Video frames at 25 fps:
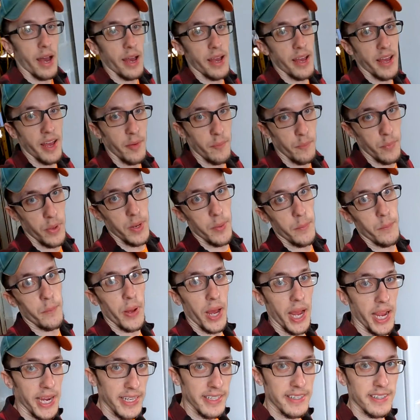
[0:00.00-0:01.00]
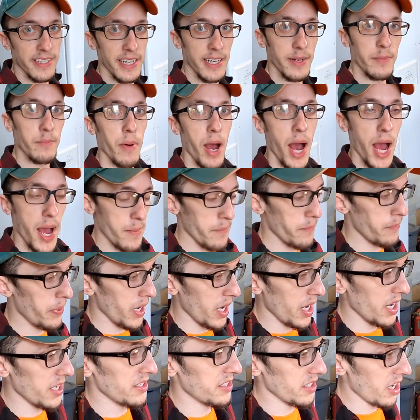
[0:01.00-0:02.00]
I have been painting my
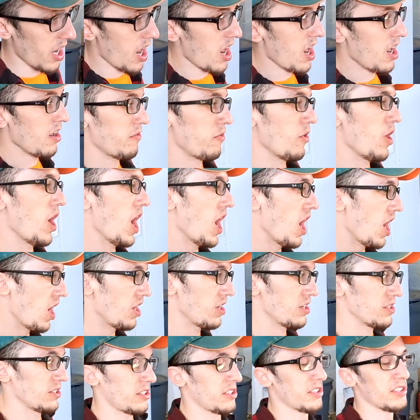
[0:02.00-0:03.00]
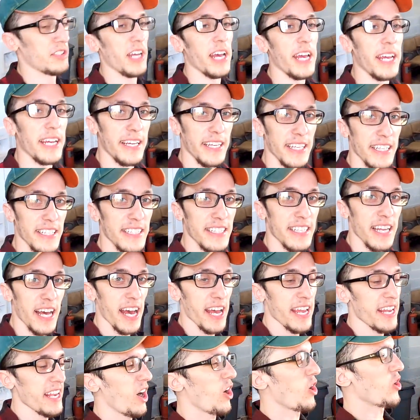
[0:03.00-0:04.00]
butt off all stinking
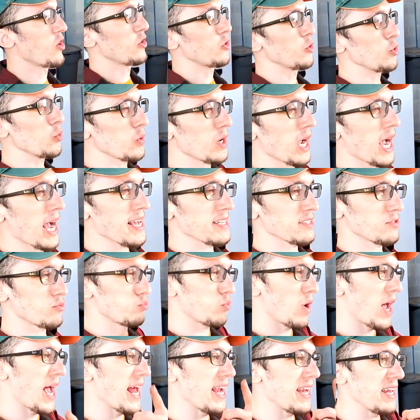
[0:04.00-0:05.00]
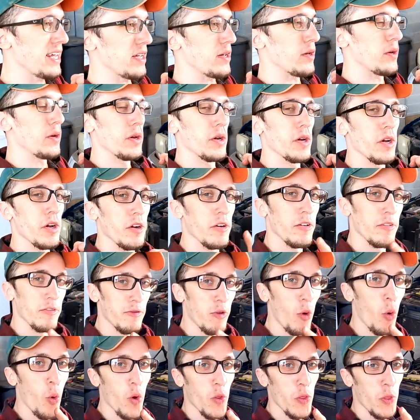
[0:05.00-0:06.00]
day. Are you guys ready
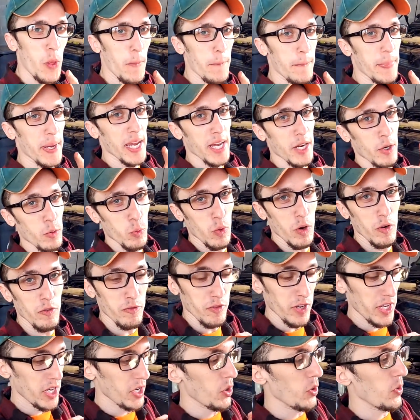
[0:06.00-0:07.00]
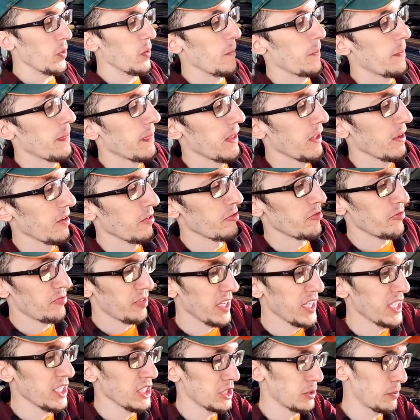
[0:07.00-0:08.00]
for the big reveal?
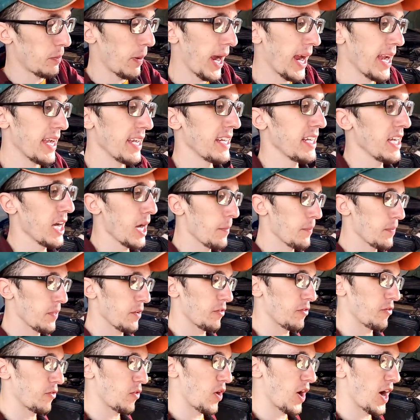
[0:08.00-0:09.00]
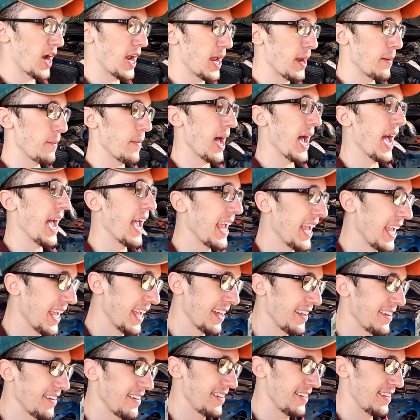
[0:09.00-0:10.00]
Finished painting up the frame
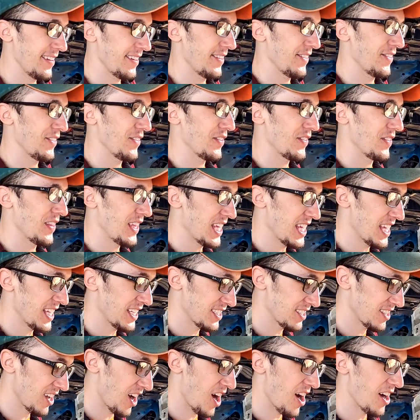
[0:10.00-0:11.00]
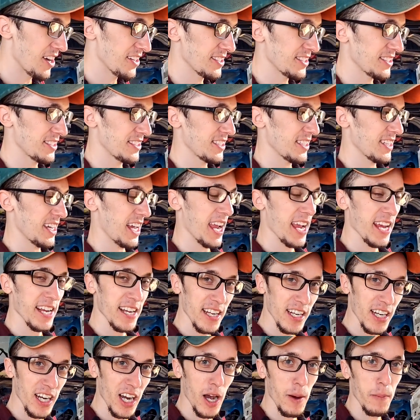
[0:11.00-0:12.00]
and the exhaust and
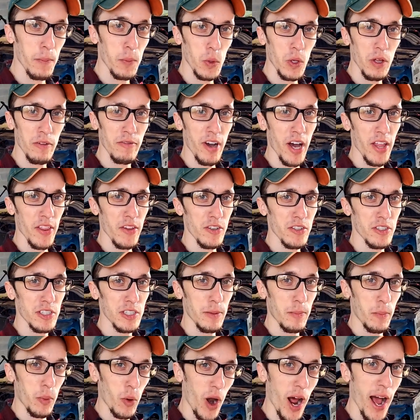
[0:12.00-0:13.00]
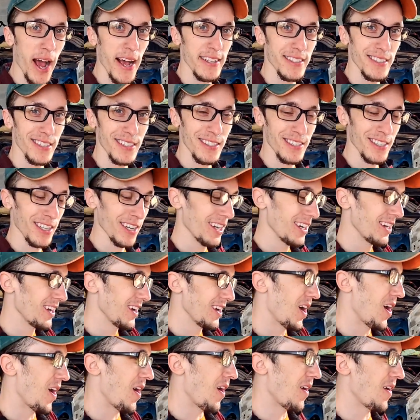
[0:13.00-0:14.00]
a couple of other surprises
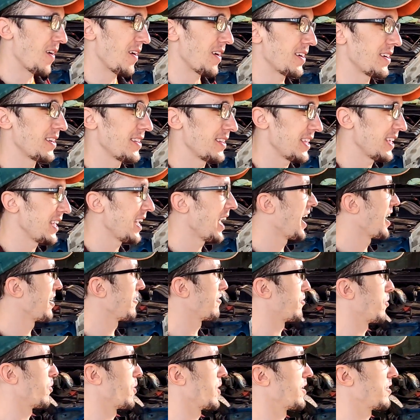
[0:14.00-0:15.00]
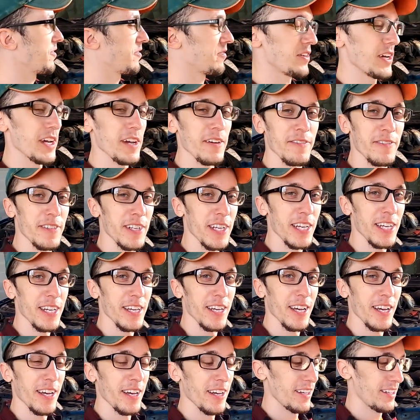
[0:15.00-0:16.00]
on the F-150.
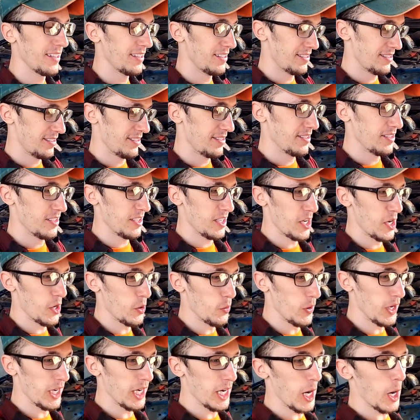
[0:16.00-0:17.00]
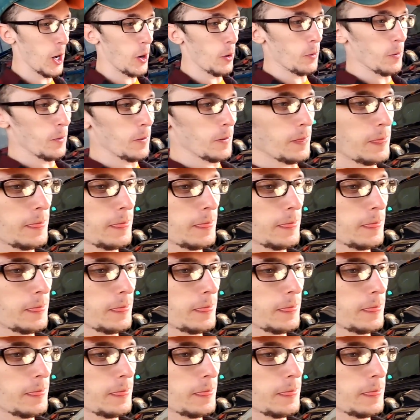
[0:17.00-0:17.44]
Here we go.